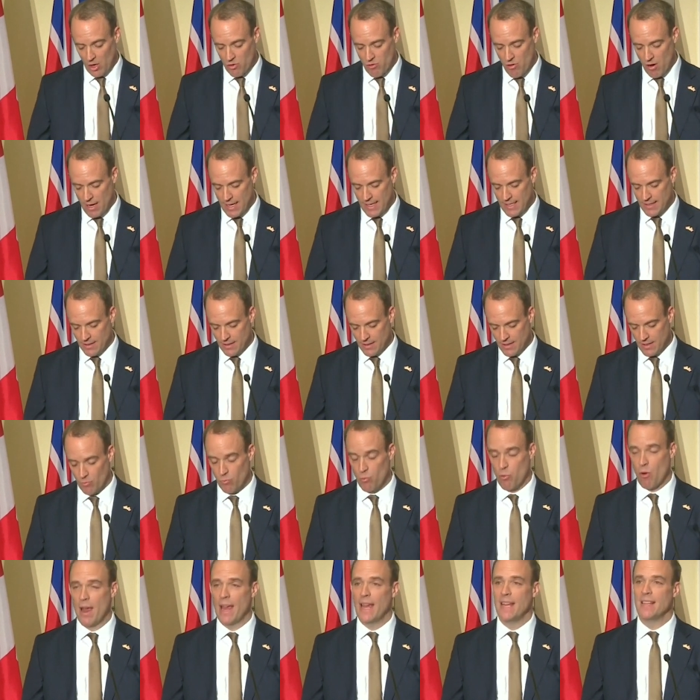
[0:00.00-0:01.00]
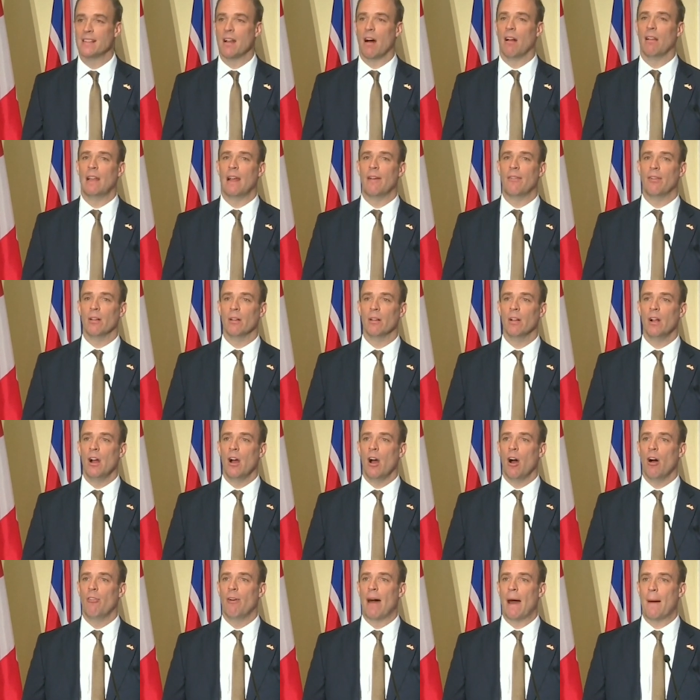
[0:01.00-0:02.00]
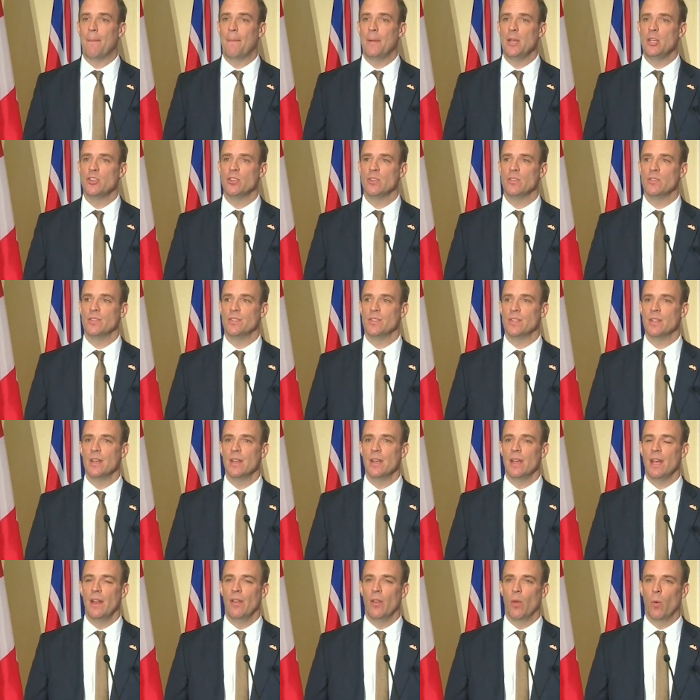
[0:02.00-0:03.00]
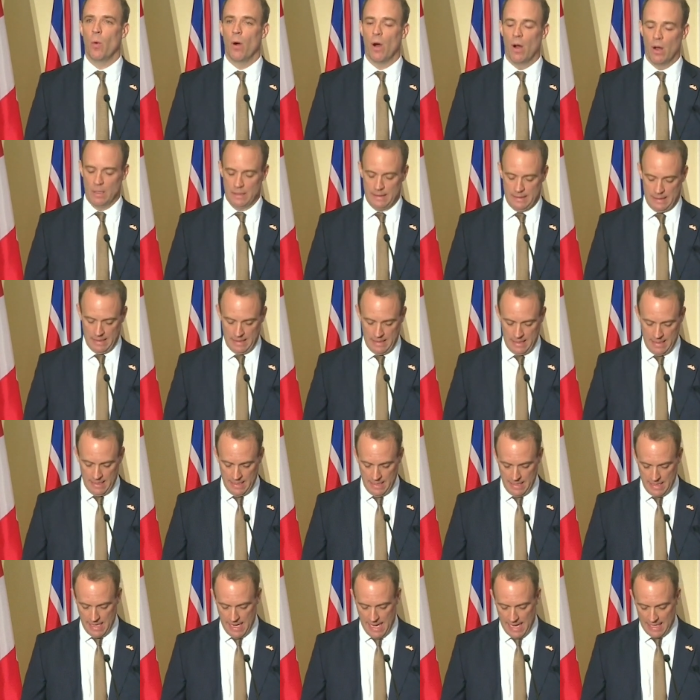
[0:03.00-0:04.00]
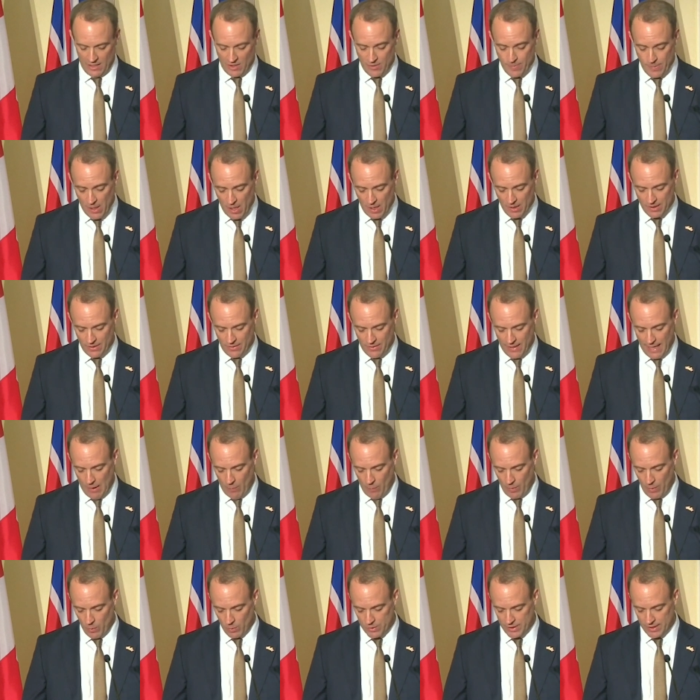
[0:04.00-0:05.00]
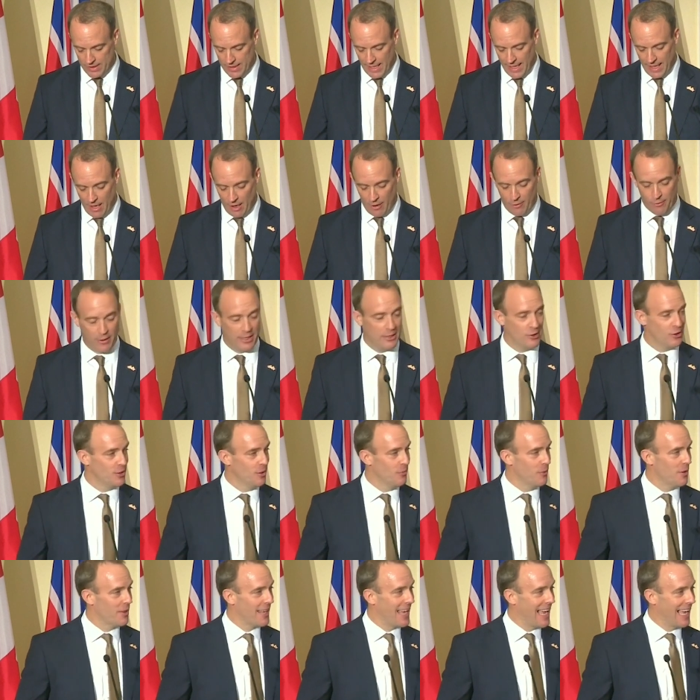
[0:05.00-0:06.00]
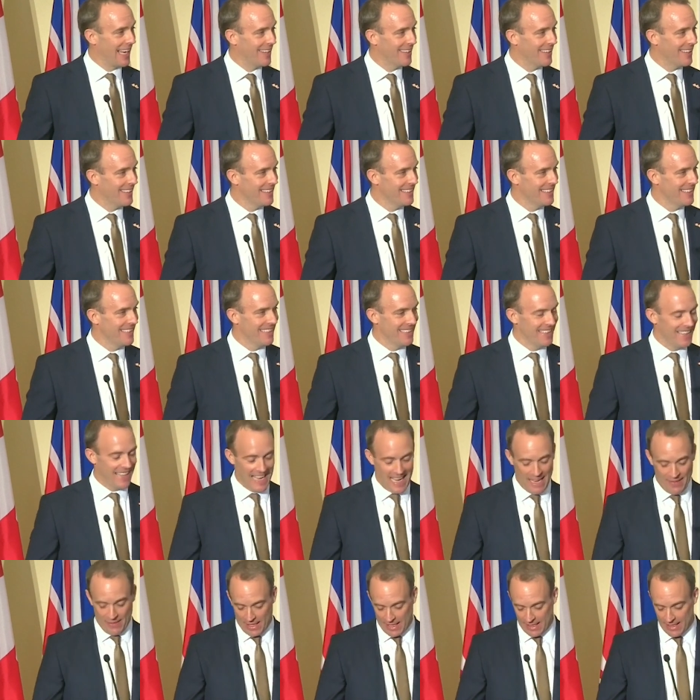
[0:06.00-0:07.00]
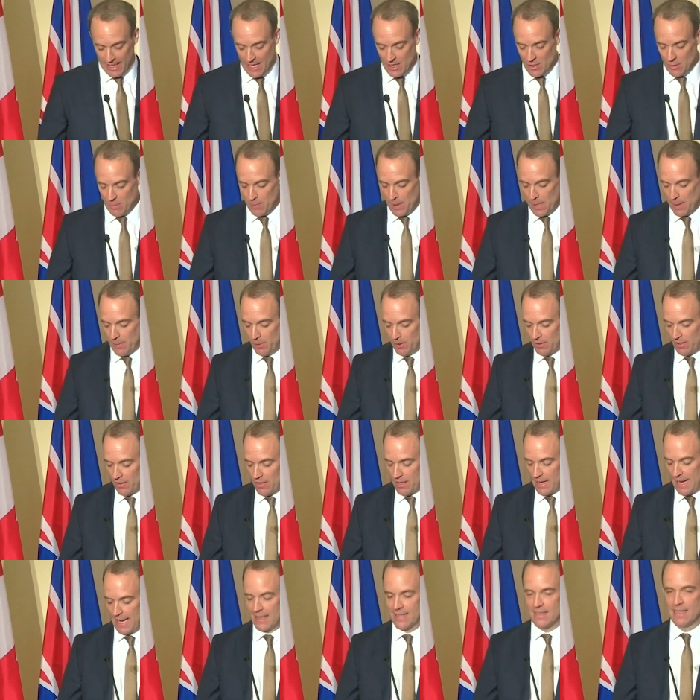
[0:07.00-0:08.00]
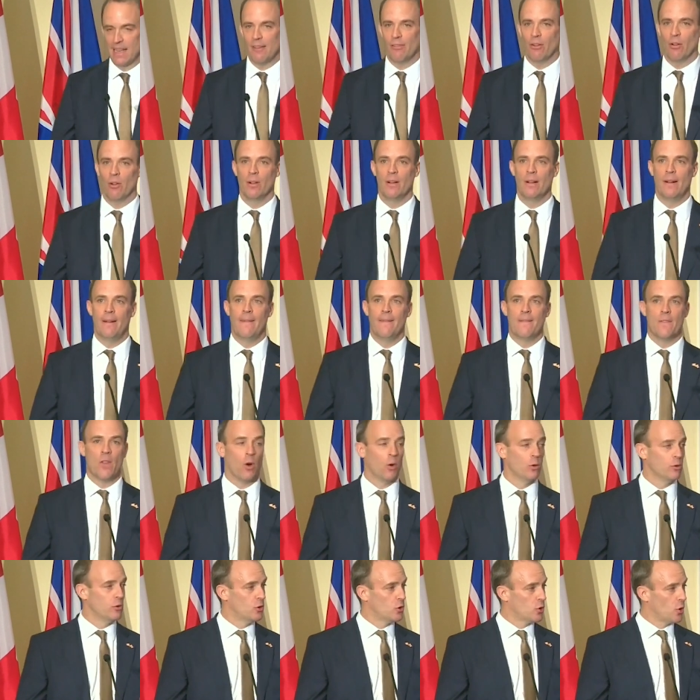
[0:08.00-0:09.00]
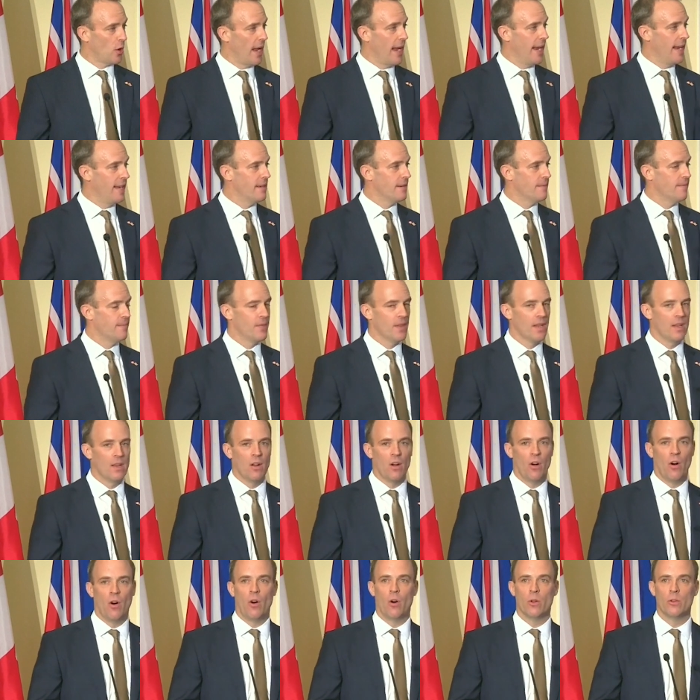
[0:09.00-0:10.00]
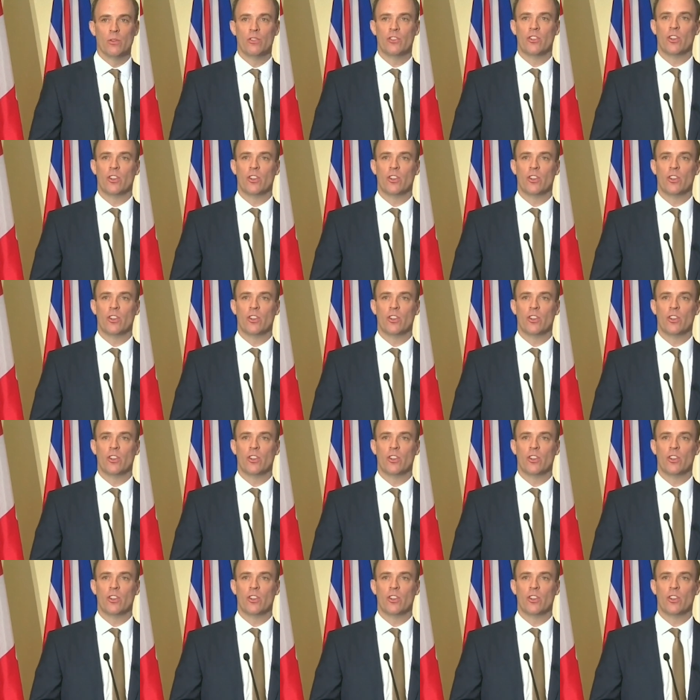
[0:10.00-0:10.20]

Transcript: horizons and raise our level of ambitions in the world. And as part of that, we want to take our friendship with Canada and the Canadian people to the next level on trade, on